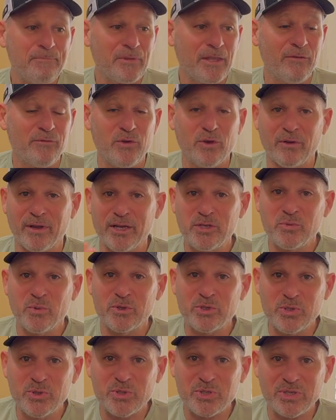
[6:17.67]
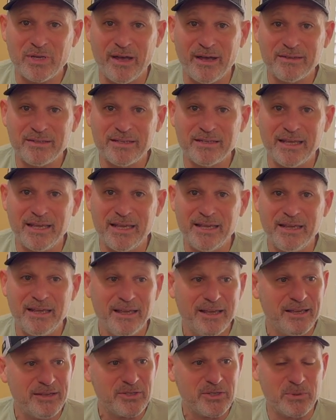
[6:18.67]
If you liked what you saw
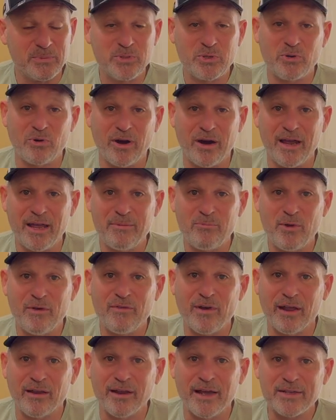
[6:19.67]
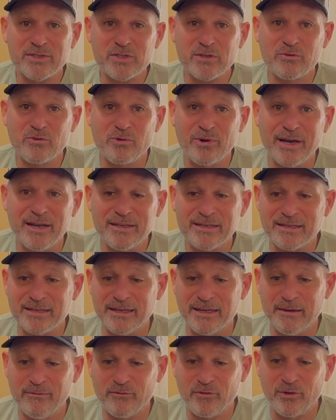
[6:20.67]
today, subscribe. We've got lots of great
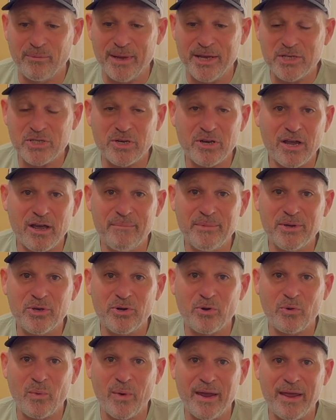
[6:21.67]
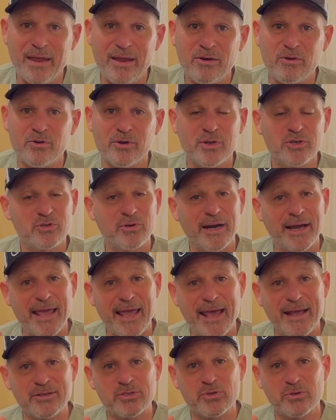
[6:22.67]
information coming your way. We're going to try to
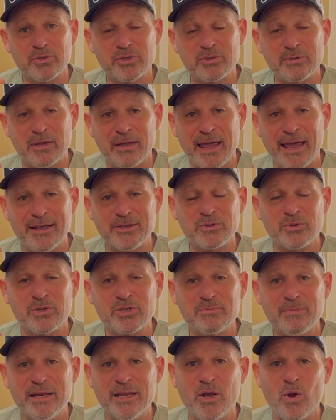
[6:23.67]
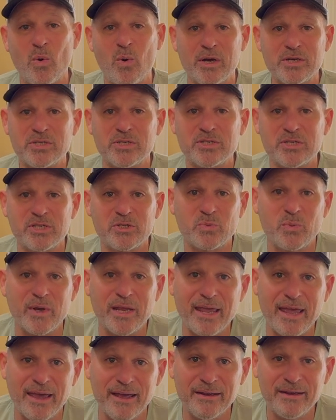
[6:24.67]
answer as many questions as we
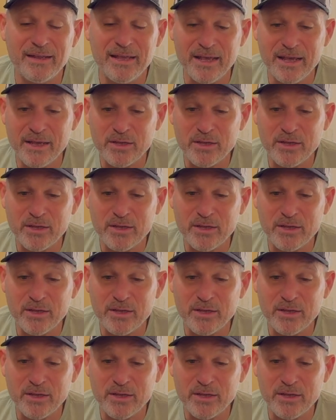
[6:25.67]
can.